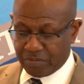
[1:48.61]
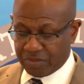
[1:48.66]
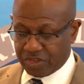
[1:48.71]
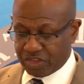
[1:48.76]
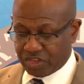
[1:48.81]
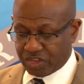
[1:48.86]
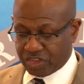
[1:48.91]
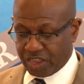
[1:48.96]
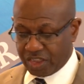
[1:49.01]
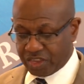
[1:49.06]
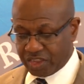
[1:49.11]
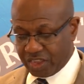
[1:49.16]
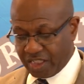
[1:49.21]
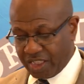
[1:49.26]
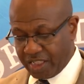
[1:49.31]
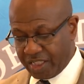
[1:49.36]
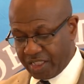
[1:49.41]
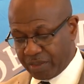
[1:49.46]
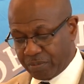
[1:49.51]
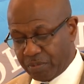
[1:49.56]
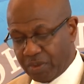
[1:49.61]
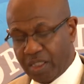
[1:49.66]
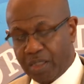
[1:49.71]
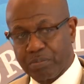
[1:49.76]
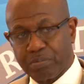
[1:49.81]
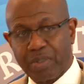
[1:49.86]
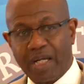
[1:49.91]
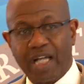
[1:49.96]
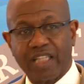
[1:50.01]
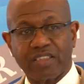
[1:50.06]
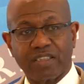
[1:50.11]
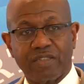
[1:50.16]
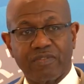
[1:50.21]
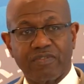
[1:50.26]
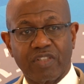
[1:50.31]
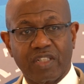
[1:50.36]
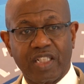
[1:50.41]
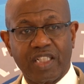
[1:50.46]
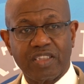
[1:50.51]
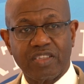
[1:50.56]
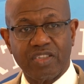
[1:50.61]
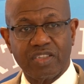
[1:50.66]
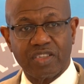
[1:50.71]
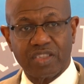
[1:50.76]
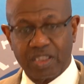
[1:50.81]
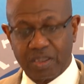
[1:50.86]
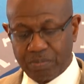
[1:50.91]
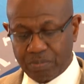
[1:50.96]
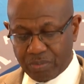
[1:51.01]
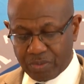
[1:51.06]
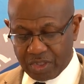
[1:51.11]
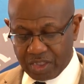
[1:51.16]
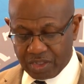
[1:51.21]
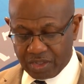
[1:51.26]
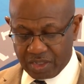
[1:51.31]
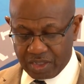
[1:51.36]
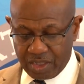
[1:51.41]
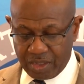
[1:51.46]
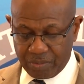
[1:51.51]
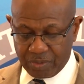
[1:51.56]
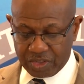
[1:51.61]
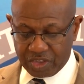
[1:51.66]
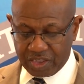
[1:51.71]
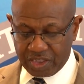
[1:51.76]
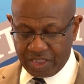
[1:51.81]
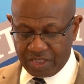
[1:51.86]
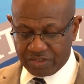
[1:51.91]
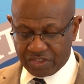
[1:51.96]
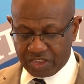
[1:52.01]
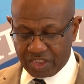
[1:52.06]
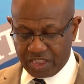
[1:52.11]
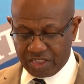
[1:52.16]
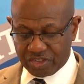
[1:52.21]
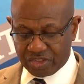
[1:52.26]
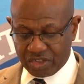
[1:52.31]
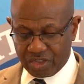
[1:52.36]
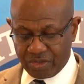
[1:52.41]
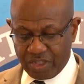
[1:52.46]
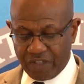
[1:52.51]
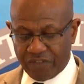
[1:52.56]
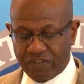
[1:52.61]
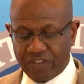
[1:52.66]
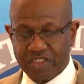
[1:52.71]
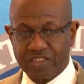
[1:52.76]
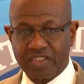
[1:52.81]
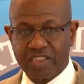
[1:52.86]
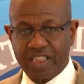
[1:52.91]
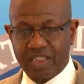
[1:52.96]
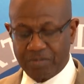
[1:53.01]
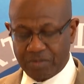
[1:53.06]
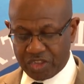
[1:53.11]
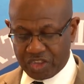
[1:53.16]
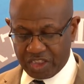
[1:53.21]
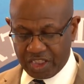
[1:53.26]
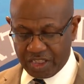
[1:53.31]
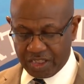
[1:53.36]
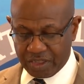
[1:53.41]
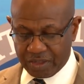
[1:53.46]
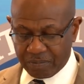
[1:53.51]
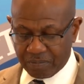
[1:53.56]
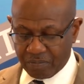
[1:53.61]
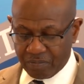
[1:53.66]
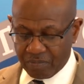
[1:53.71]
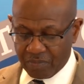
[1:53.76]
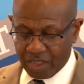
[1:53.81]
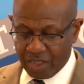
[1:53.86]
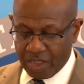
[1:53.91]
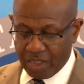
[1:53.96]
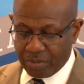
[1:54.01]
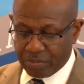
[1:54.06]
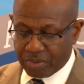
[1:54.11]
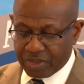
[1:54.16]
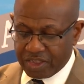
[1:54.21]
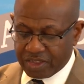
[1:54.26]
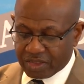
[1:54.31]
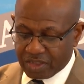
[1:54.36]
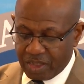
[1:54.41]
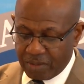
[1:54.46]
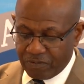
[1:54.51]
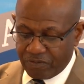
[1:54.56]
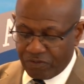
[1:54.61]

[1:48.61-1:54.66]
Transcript: such a positive relationship with TSA. So FSD Mejia, please come